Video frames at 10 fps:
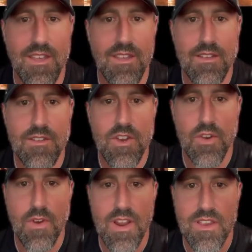it
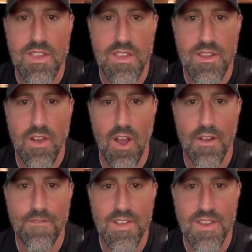shrinks
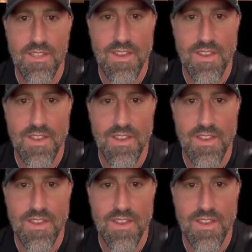off into the